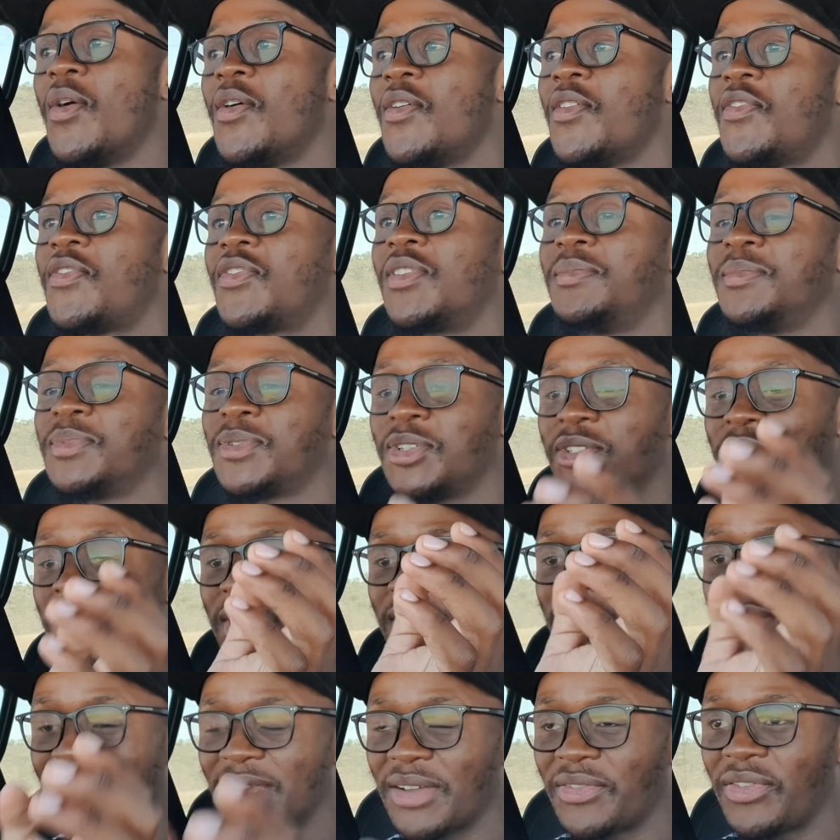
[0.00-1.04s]
from Switch
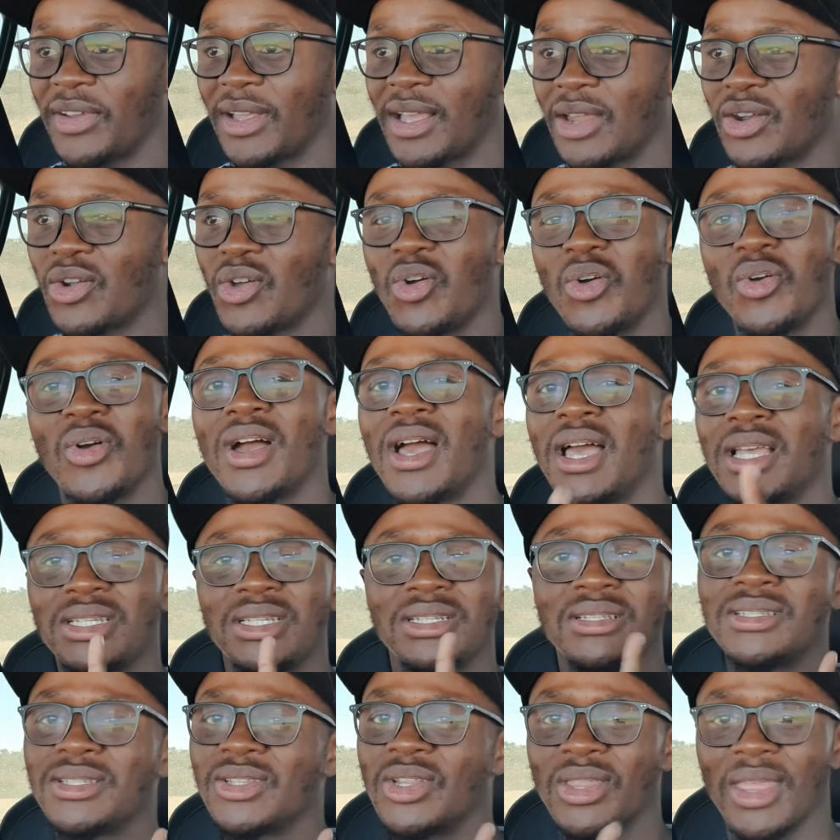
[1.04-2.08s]
South Africa, no,
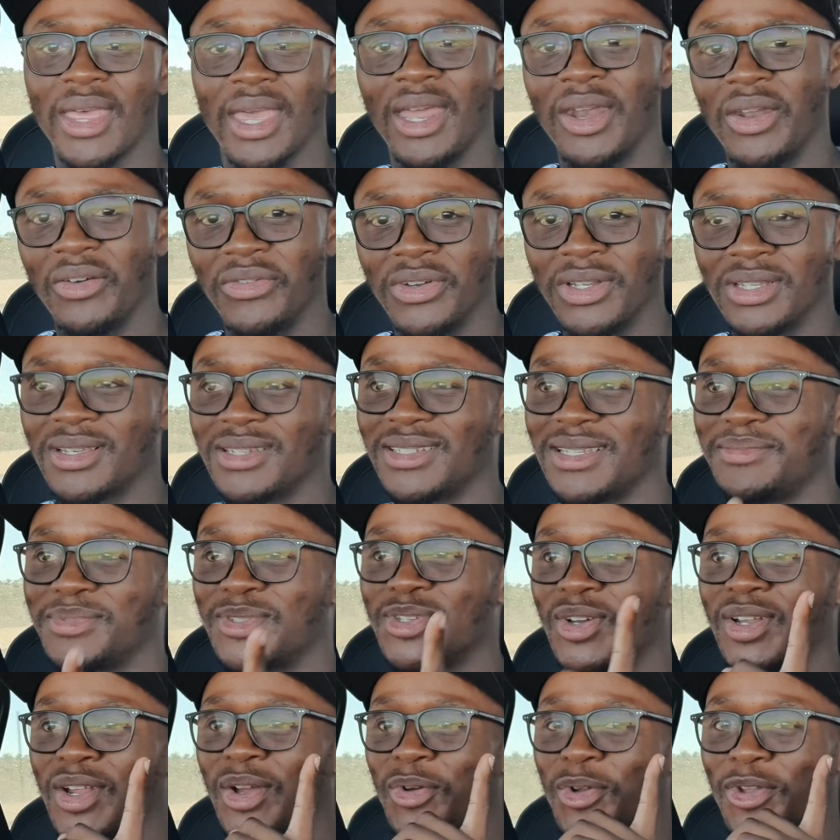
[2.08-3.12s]
actually this is not the end of it, because I'm
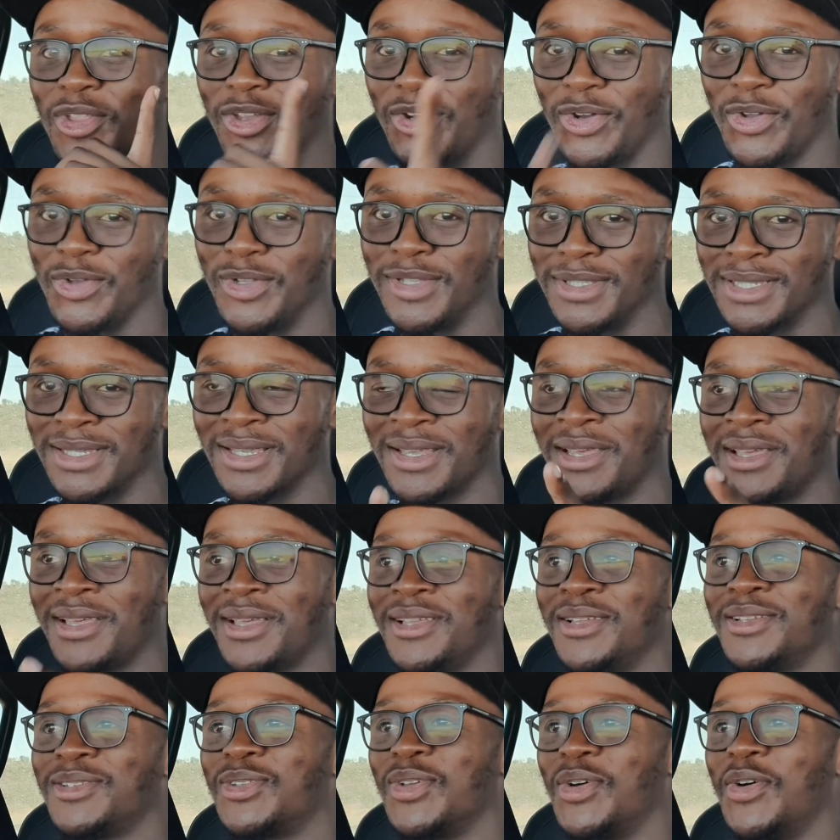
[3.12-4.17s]
still going to go to the dunes.
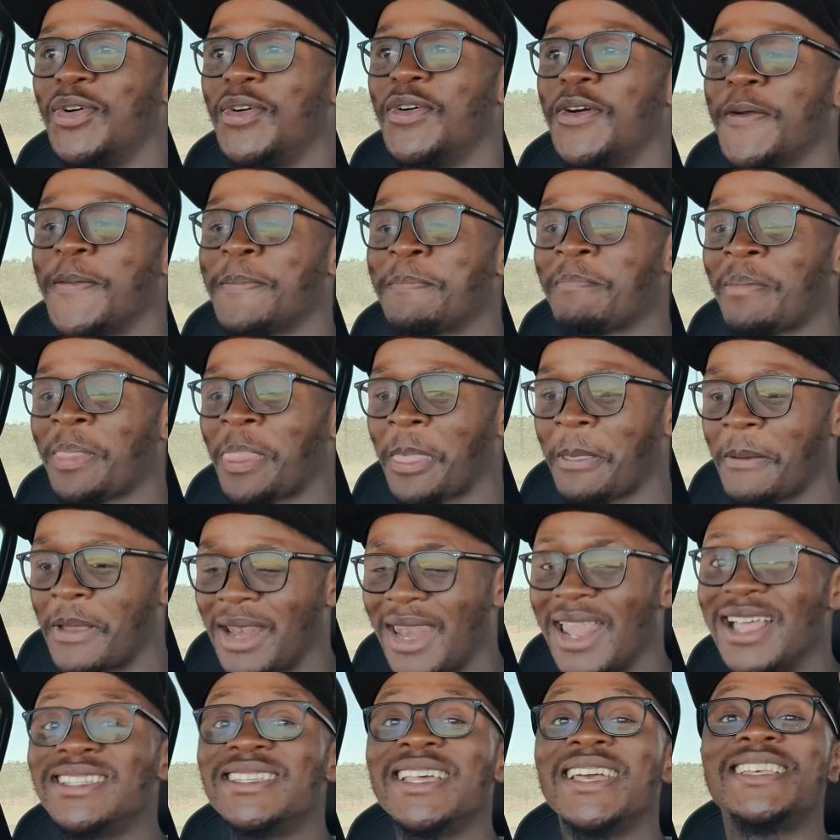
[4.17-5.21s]
So
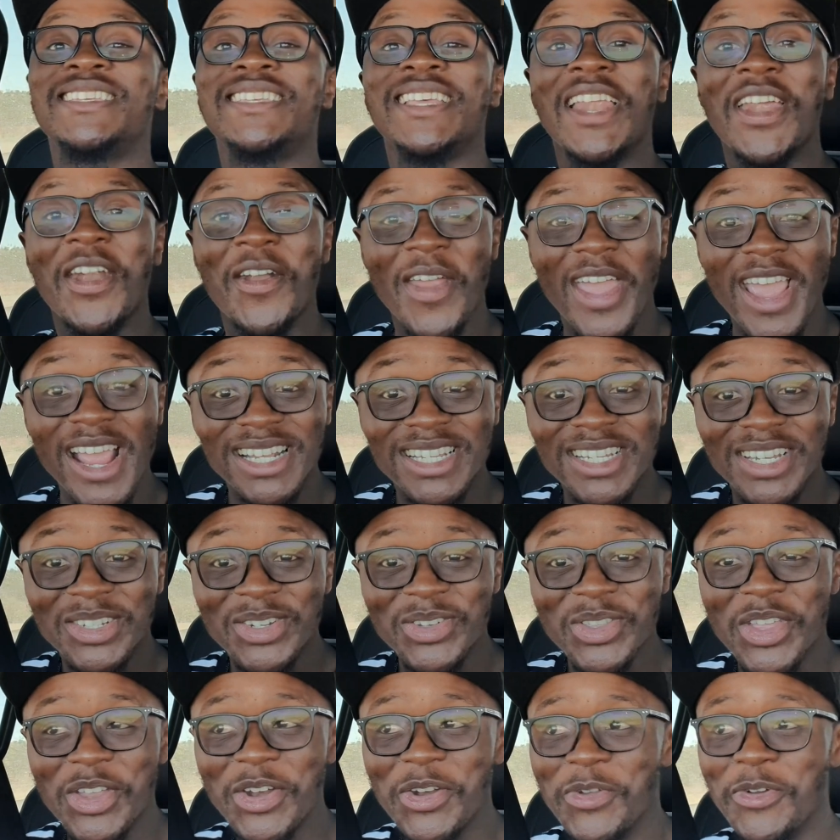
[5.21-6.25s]
let's accelerate
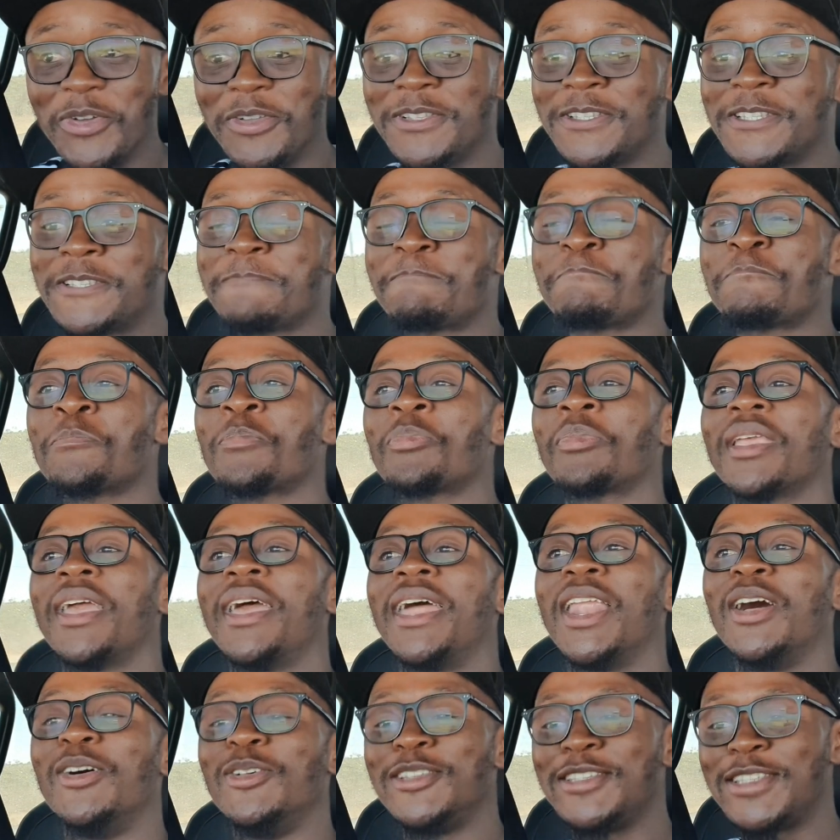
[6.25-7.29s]
to the dunes,
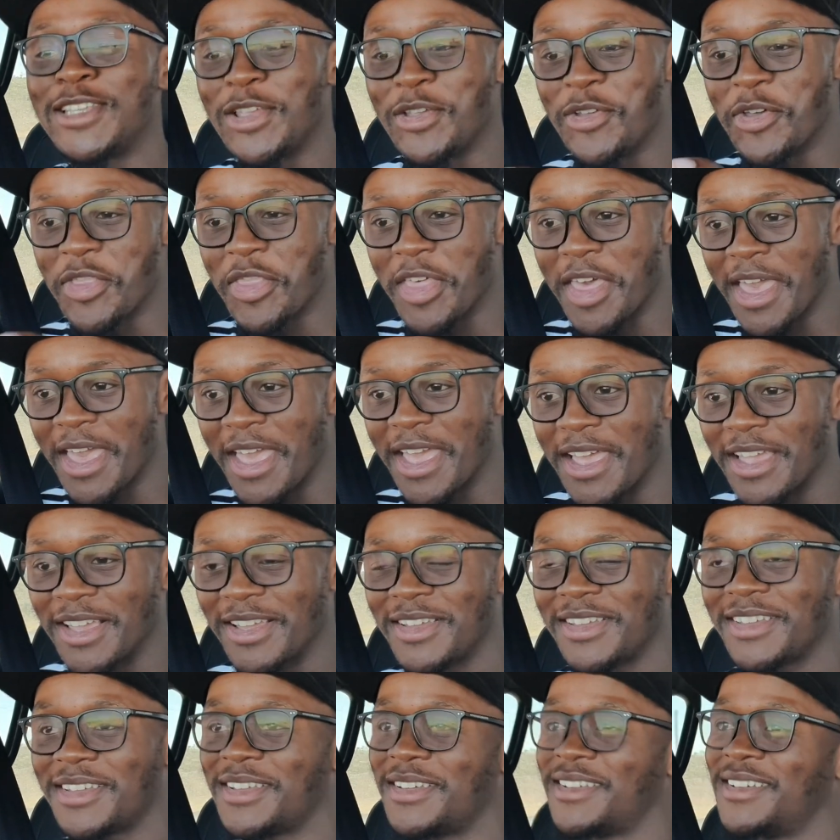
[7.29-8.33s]
and I'll see you there.
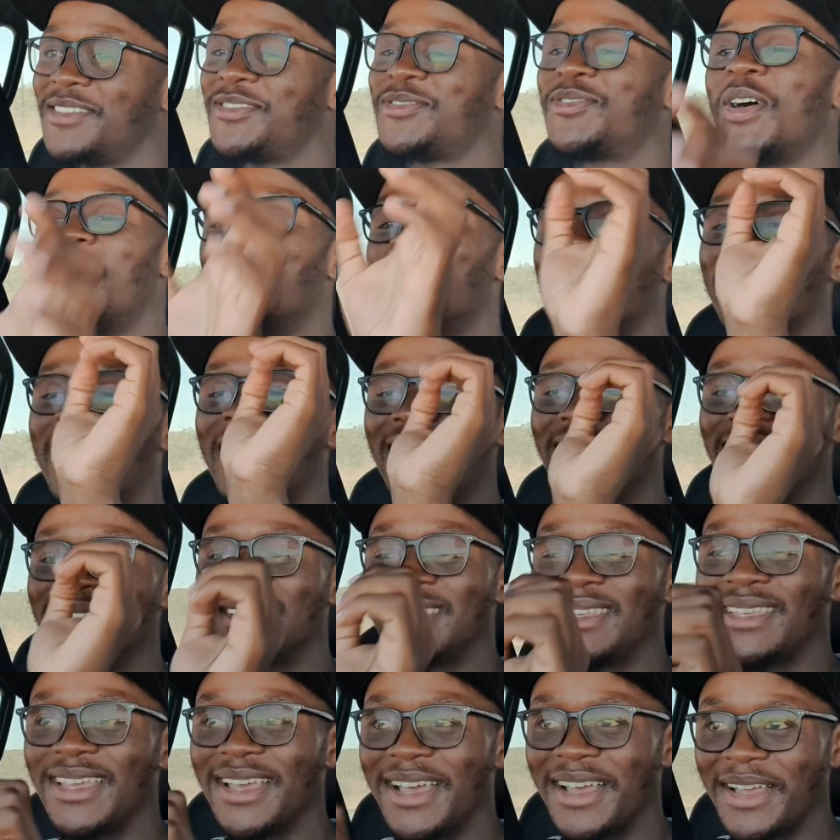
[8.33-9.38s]
Drop the
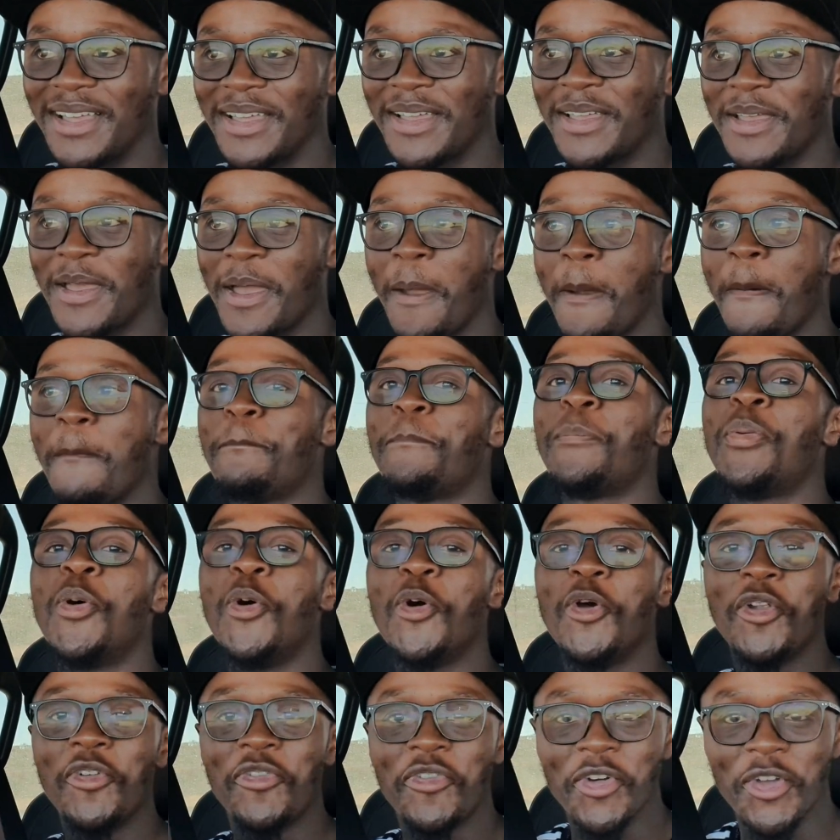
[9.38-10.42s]
last gear,
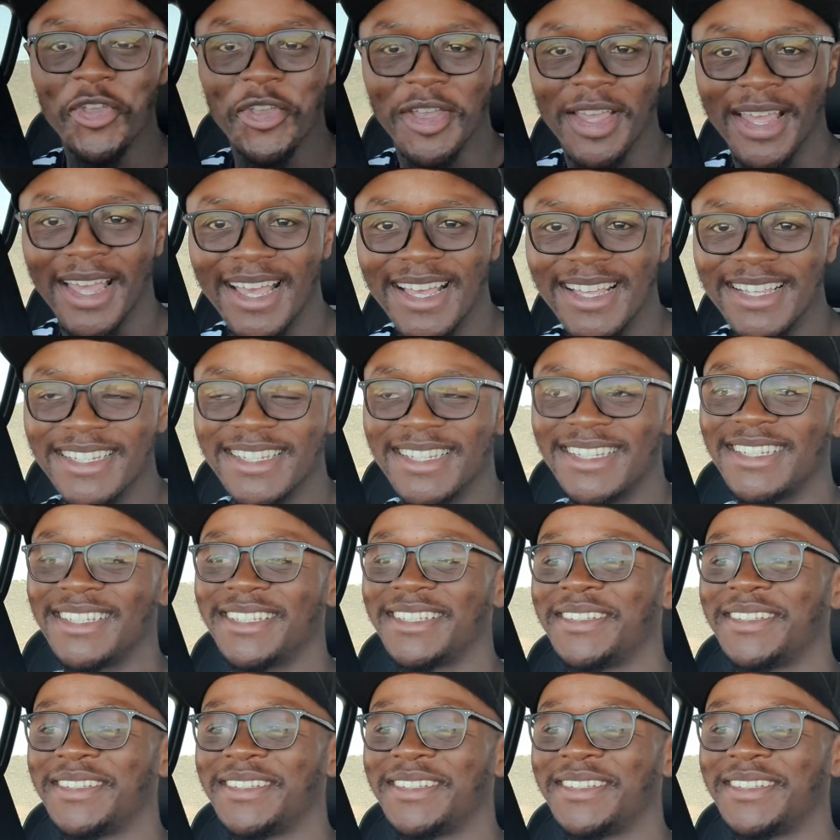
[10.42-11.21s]
pull for you guys.